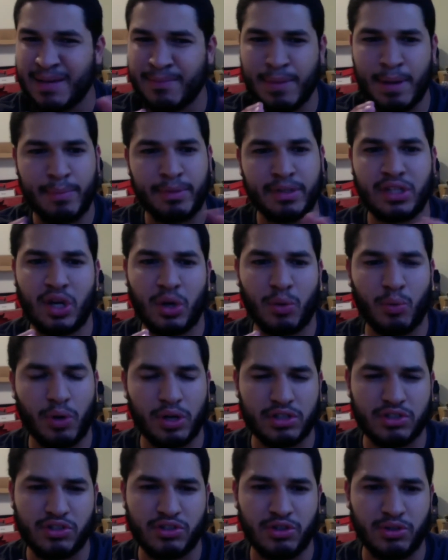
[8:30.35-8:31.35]
maybe it didn't
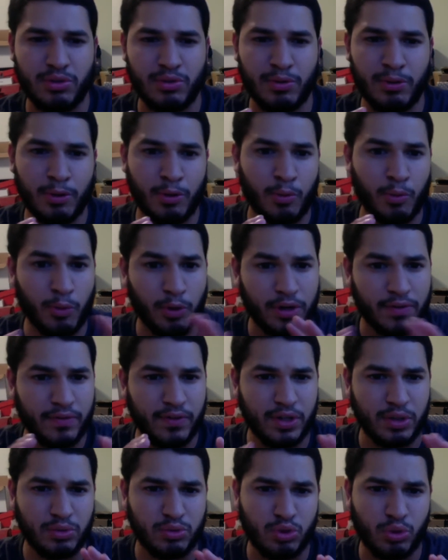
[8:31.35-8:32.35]
work for
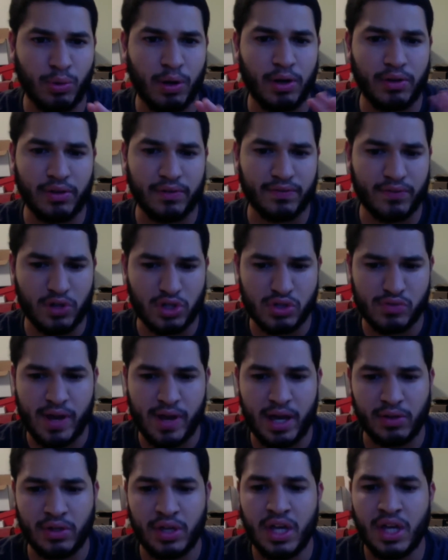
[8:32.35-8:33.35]
you too well in the first
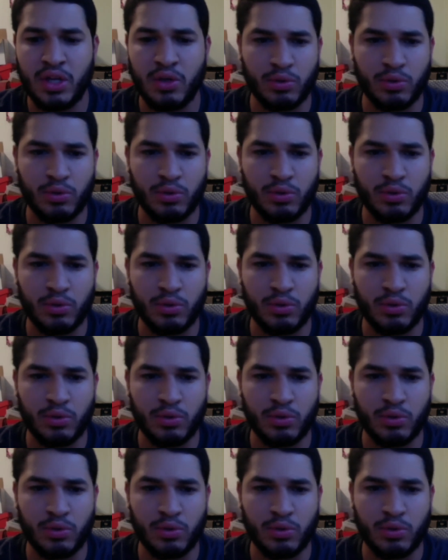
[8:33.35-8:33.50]
round,